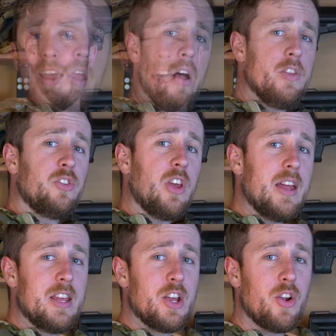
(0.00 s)
On the
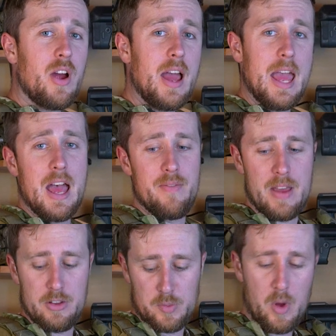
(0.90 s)
side here, I have
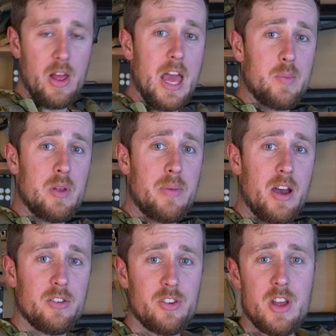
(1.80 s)
a small admin
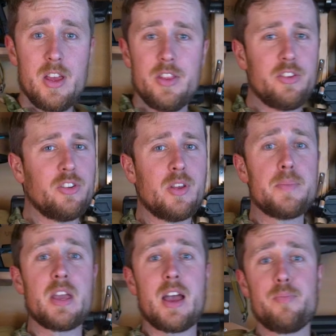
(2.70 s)
pouch. This is
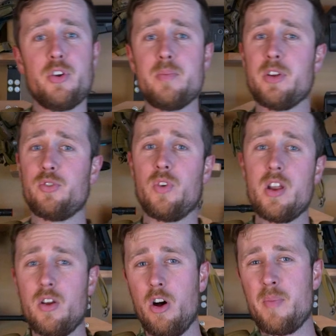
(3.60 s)
something I pretty much
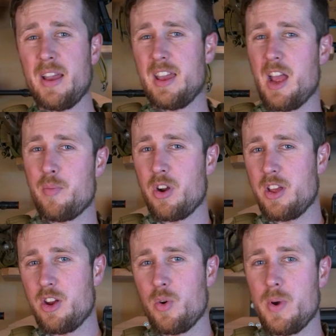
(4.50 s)
run all my camera
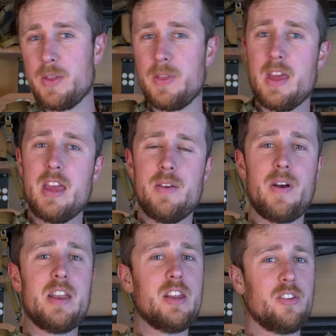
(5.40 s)
gear with. If
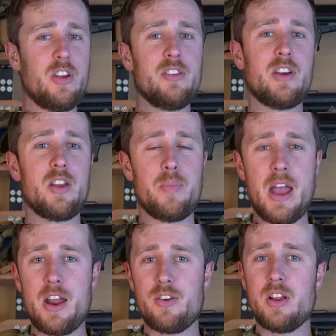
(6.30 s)
I need to change out a
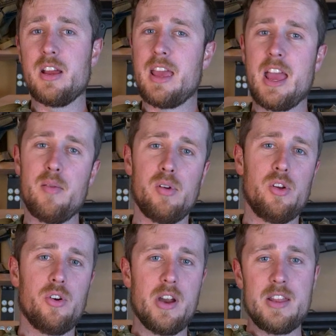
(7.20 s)
battery, a cable,
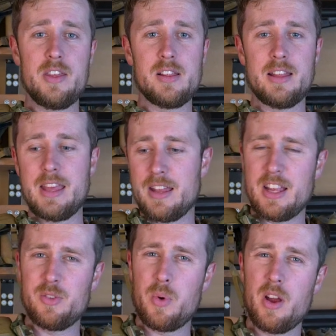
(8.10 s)
or anything like that,
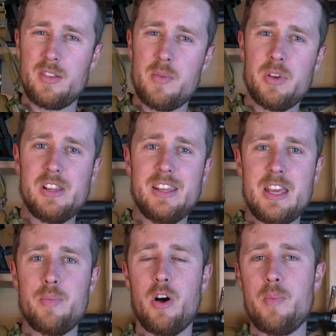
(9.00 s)
that's where I typically
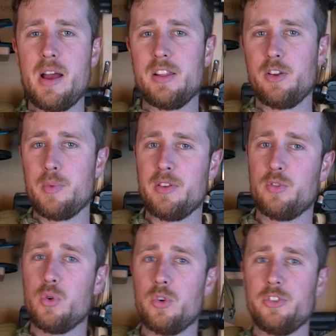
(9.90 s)
keep all my little bit of
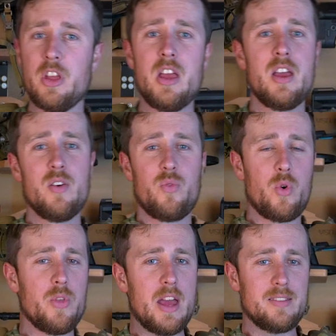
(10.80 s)
tools
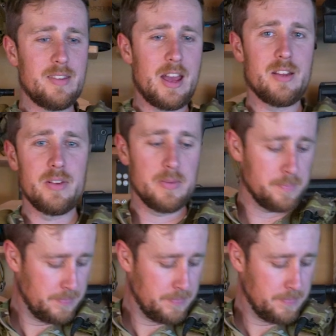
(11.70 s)
for that side of it.